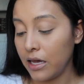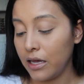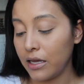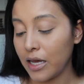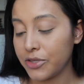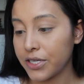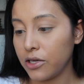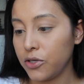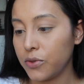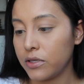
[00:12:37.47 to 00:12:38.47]
And I'm just
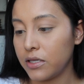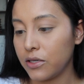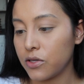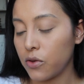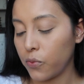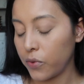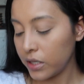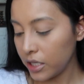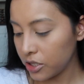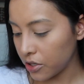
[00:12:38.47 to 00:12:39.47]
going to use this
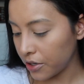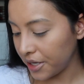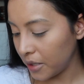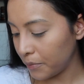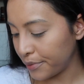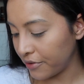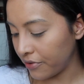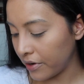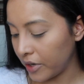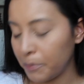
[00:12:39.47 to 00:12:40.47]
really dirty but
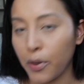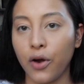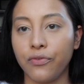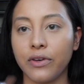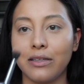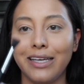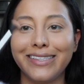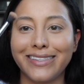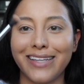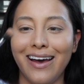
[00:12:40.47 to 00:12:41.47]
very perfectly
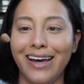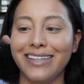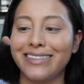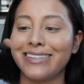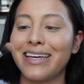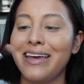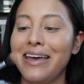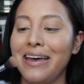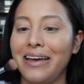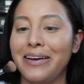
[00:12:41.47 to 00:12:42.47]
sized
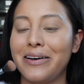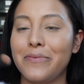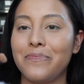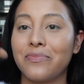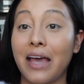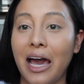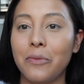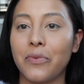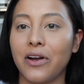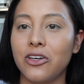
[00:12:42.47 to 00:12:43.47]

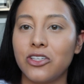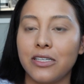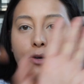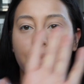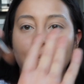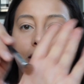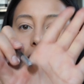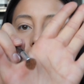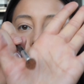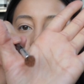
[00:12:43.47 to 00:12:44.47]
eye brush. I'm going to
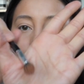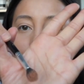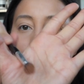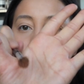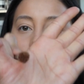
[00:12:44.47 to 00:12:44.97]
get a close-up so you